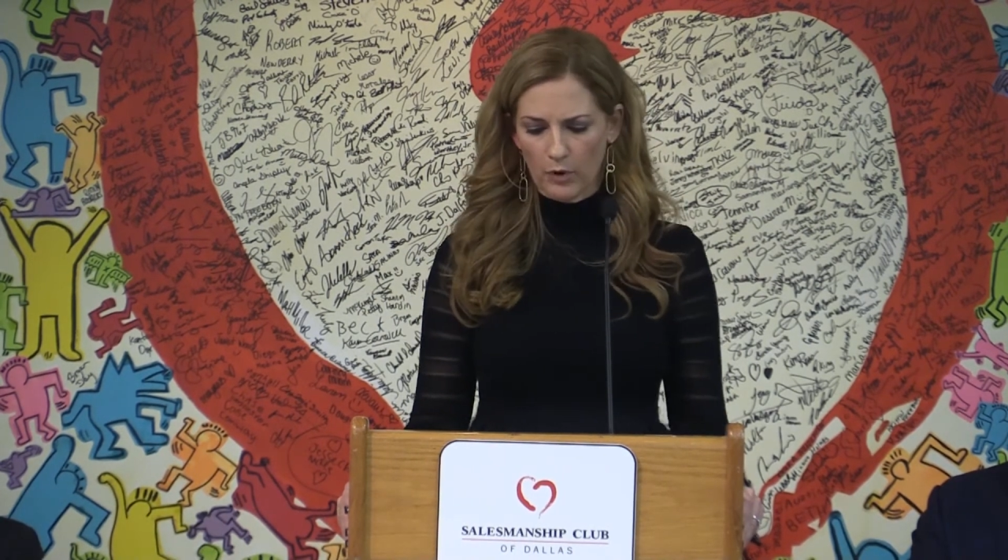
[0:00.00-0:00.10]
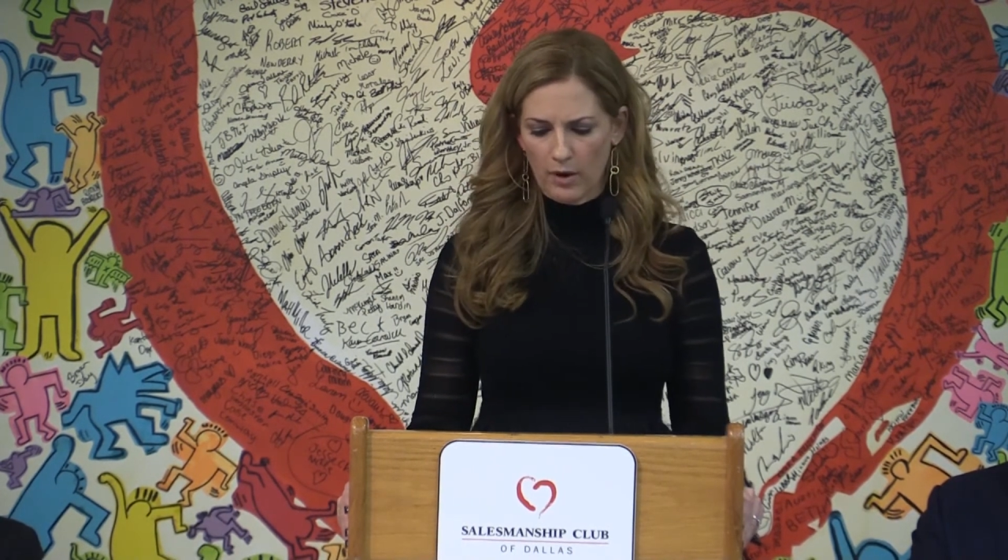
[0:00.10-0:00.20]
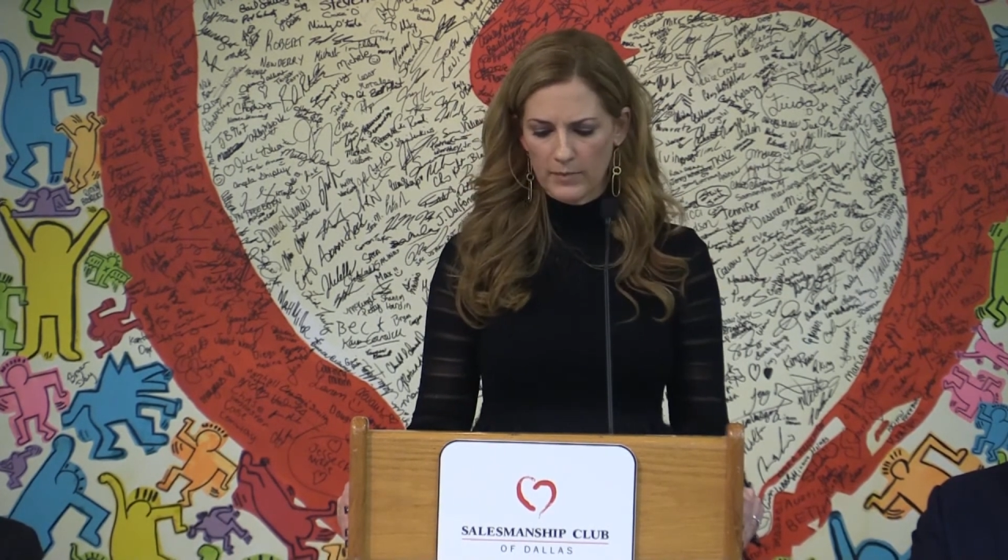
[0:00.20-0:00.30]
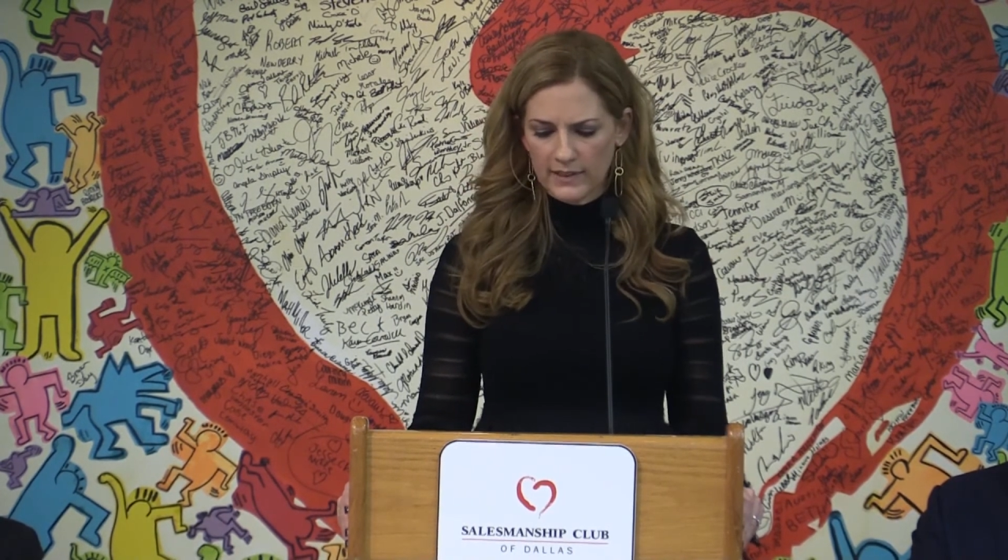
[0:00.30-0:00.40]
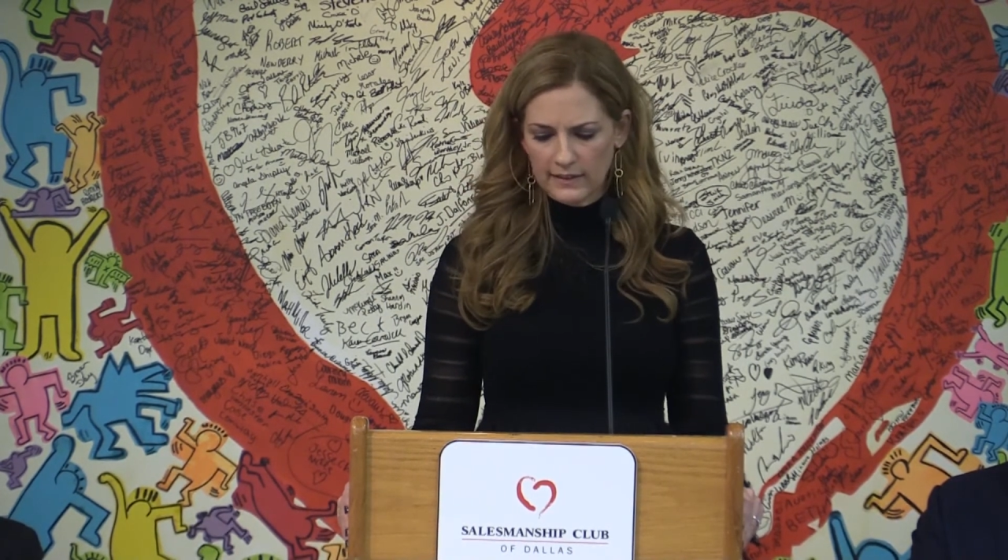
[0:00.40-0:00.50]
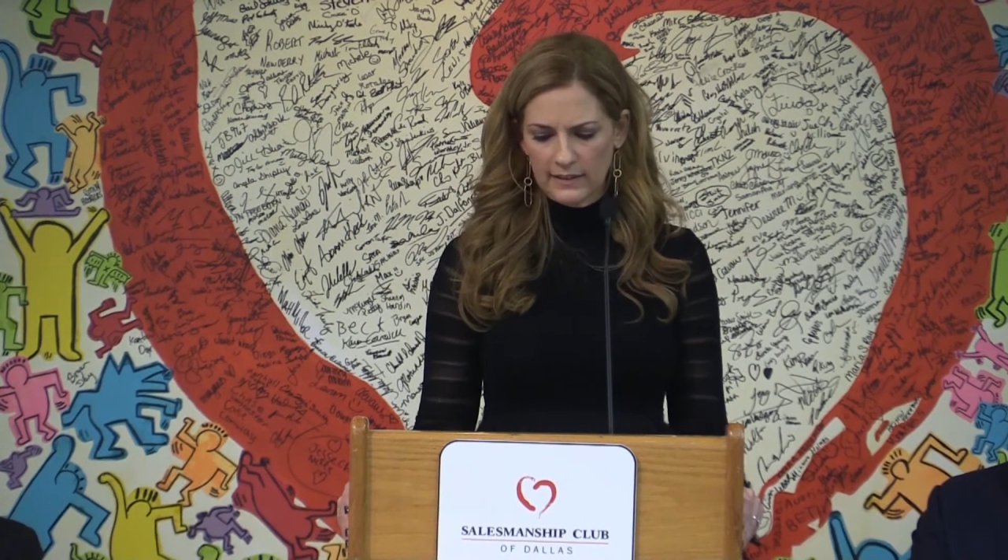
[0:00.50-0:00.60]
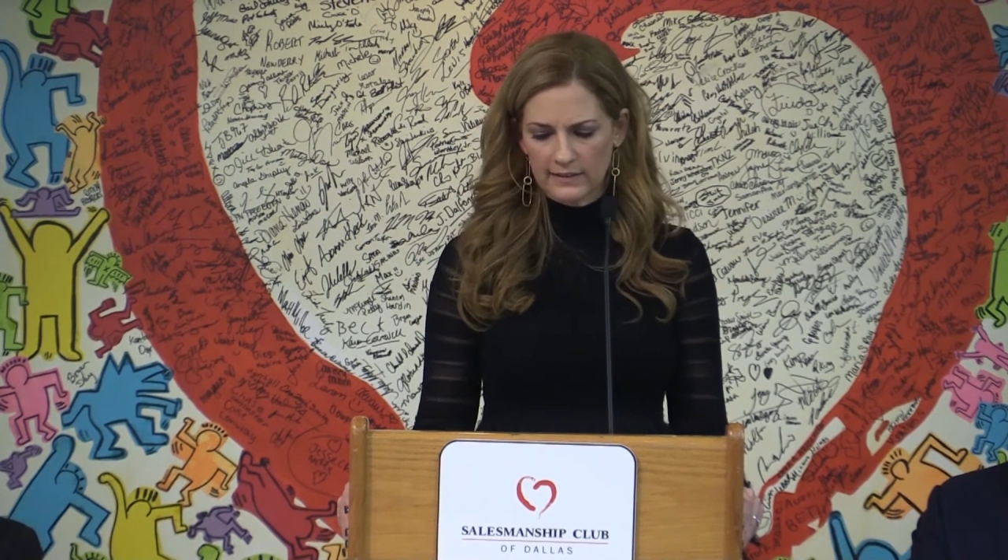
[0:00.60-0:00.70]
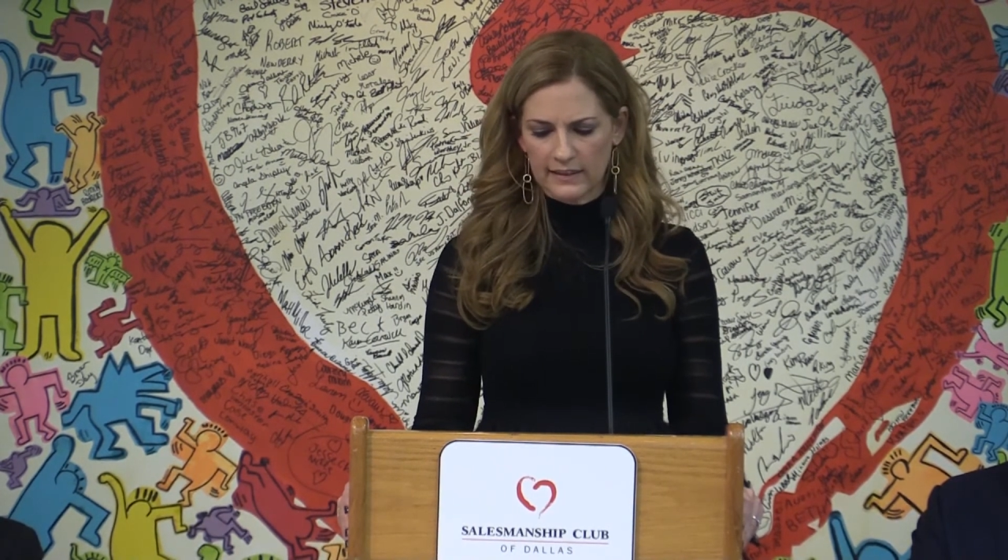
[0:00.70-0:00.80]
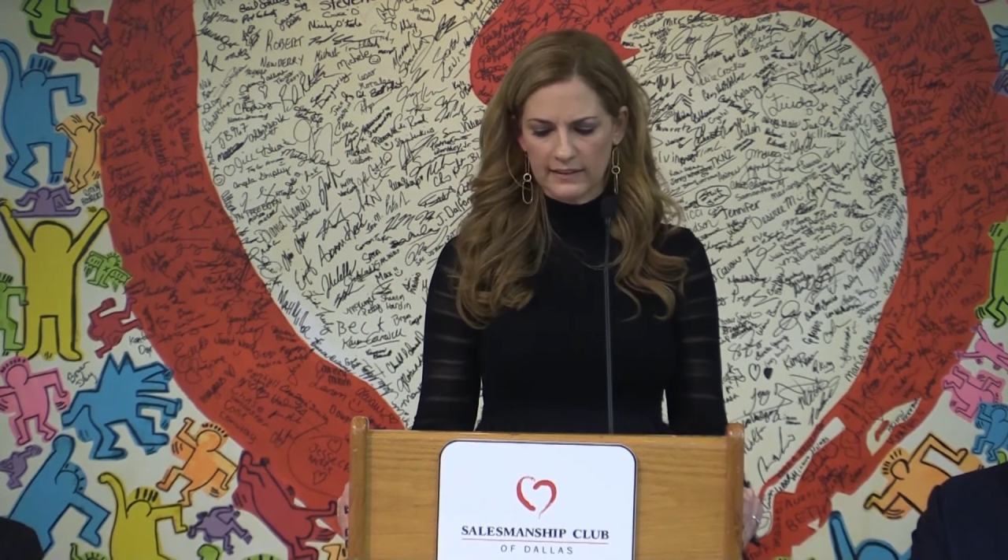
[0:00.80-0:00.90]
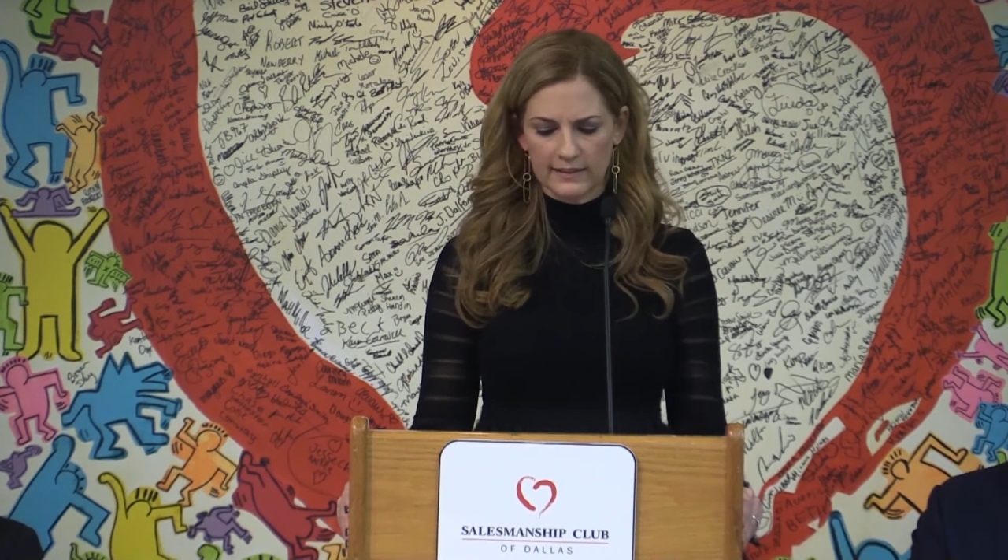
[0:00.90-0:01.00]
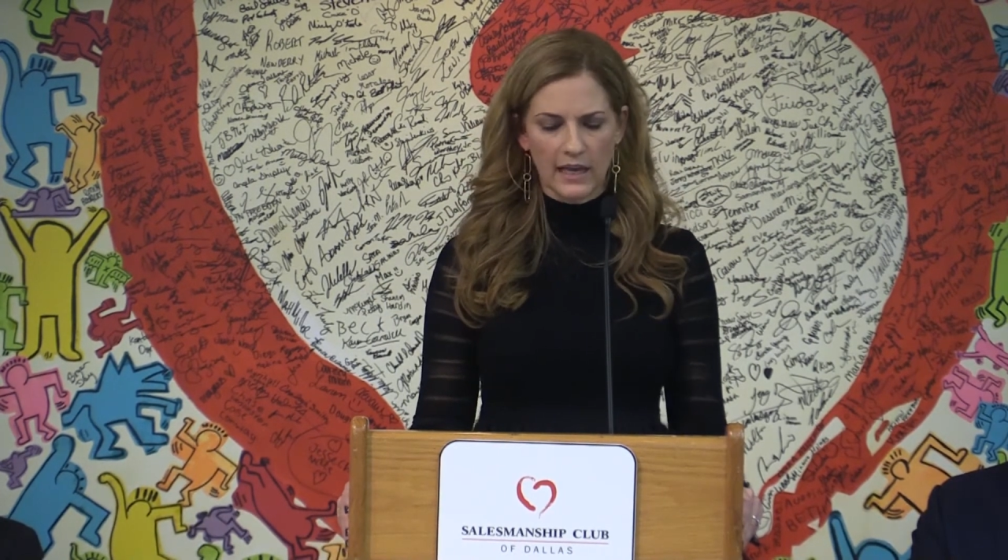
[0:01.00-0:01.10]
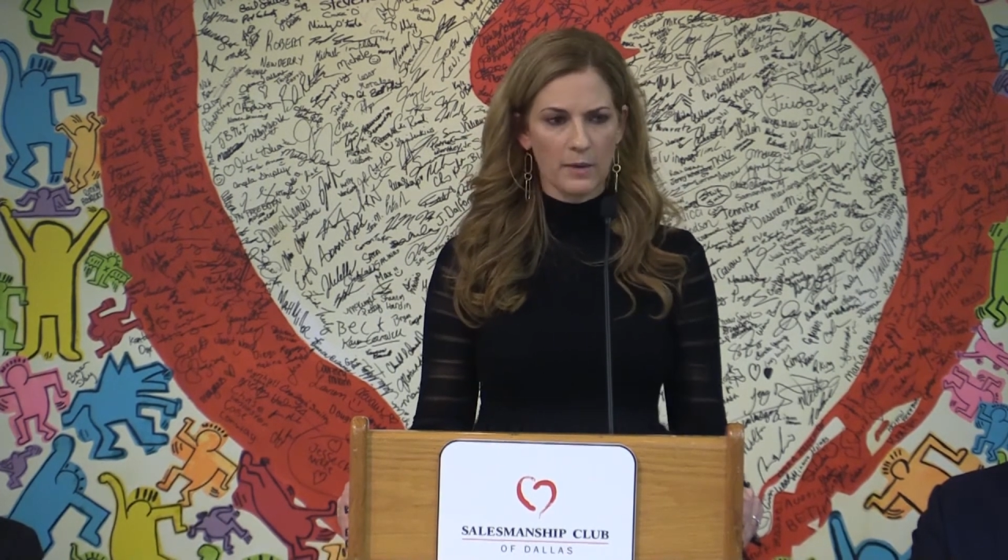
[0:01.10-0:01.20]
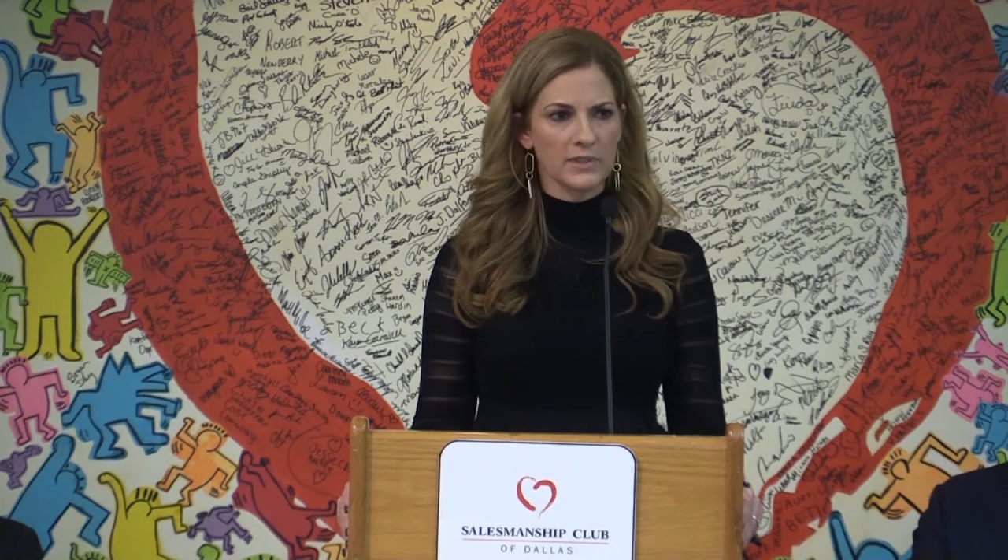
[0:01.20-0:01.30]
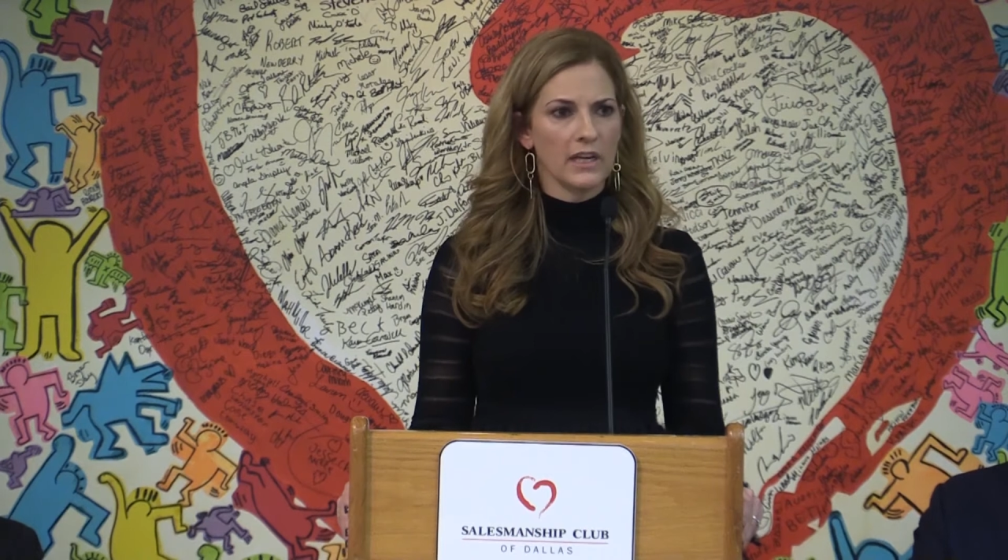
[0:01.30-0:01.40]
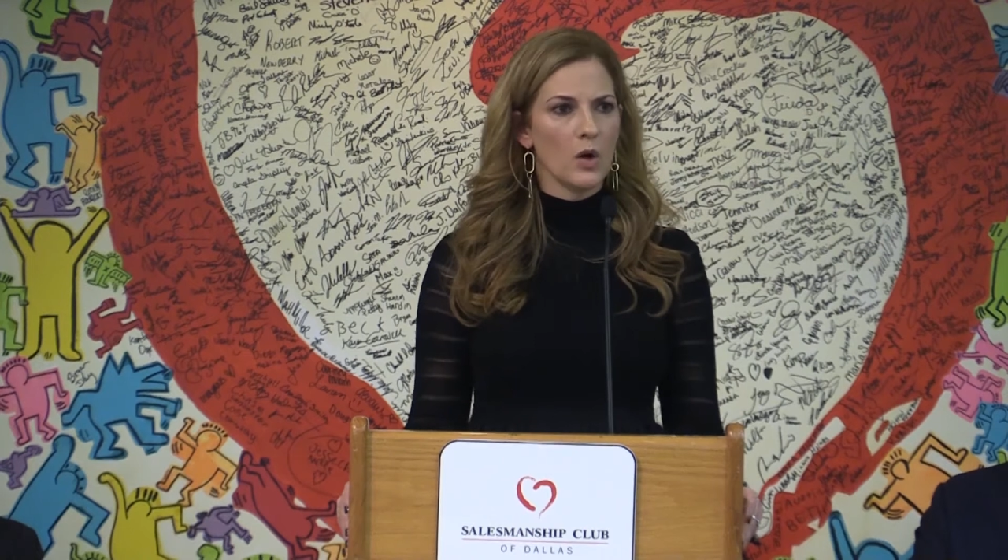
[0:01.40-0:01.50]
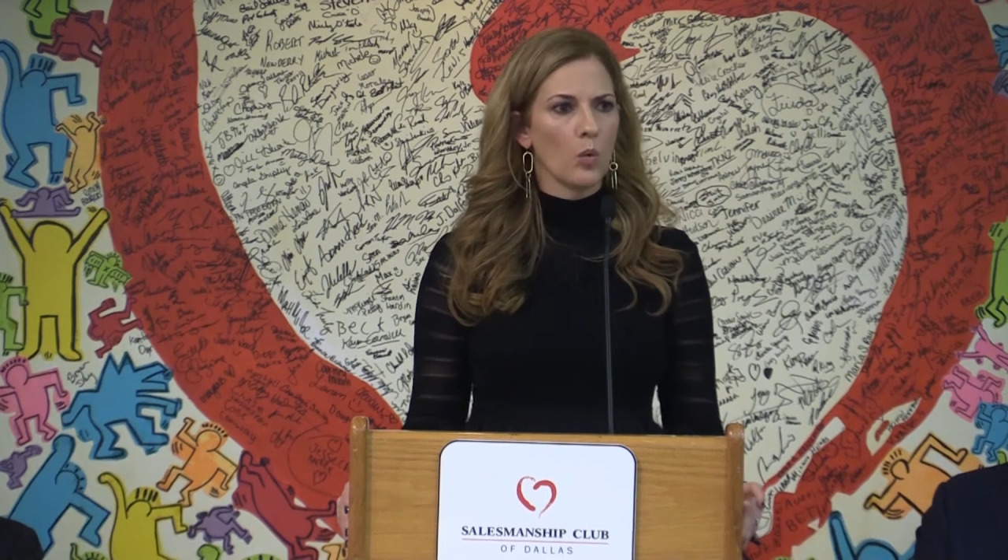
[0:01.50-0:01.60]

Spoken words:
promises except